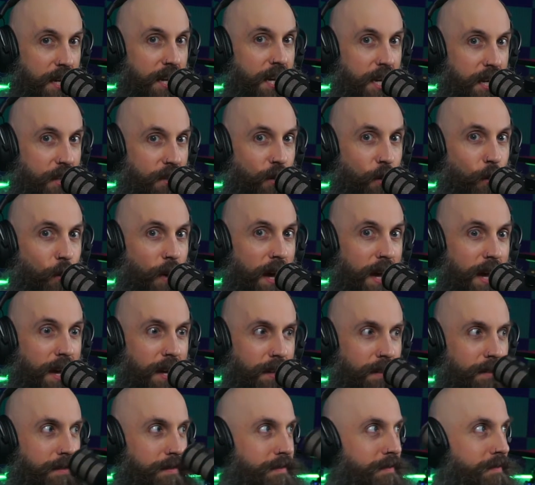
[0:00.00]
In the
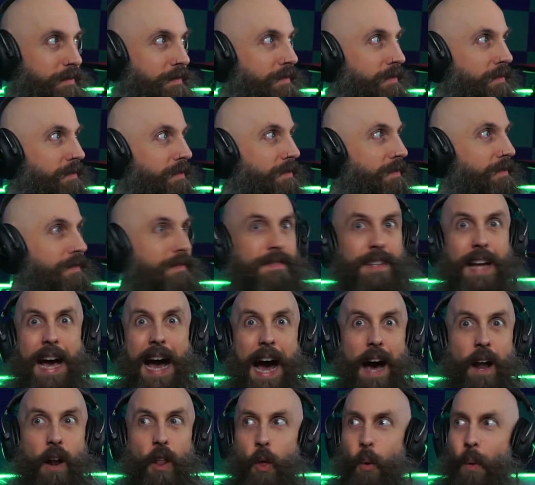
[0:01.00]
way?
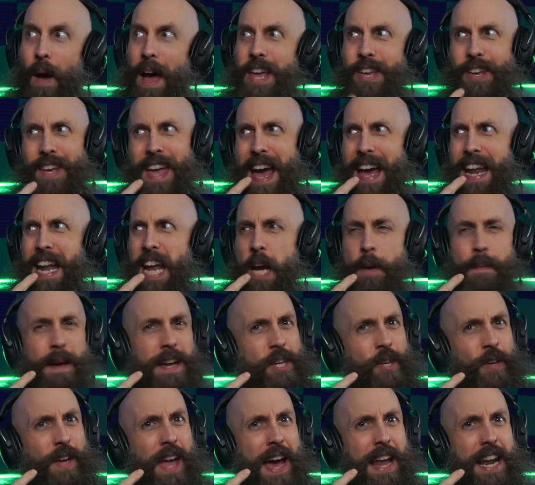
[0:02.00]
Out of the way. You can't hear
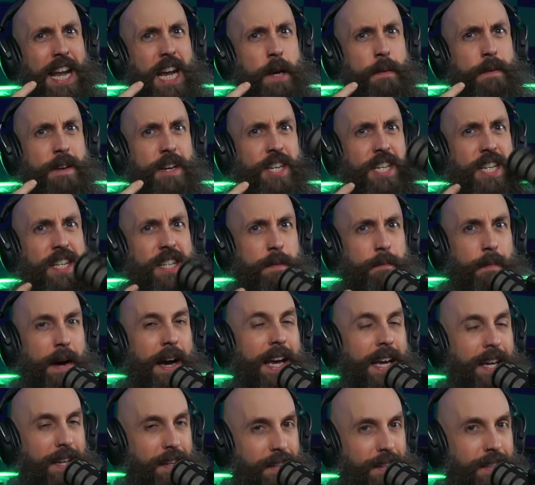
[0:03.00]
me. You need the
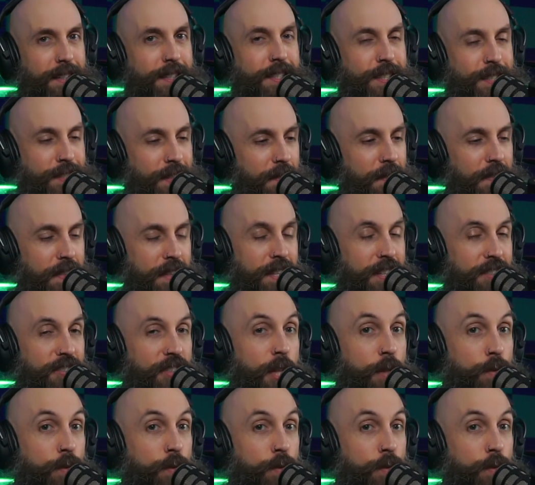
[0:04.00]
mic. This thing